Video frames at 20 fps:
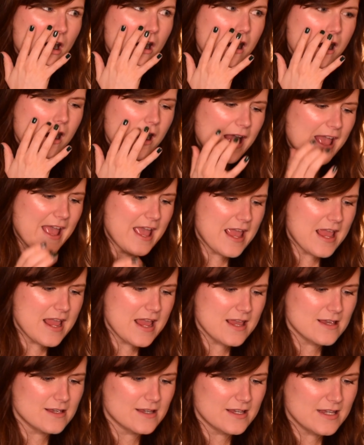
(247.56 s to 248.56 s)
RA
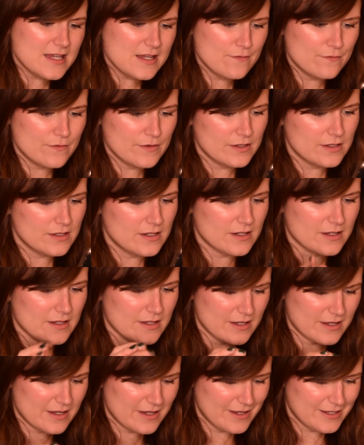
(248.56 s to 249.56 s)
even
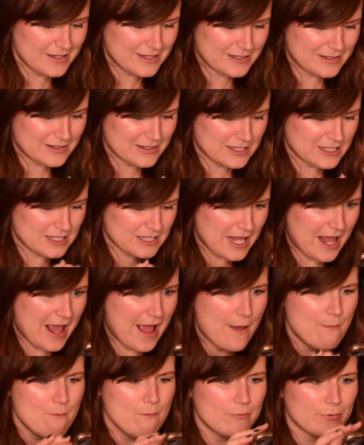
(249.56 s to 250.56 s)
a
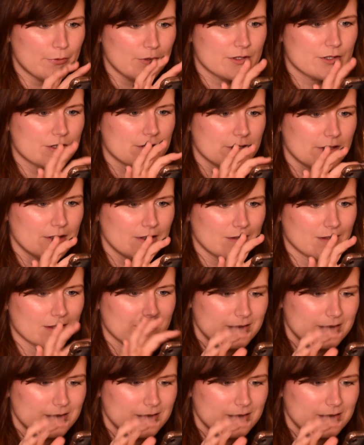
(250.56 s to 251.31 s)
temperature? Like,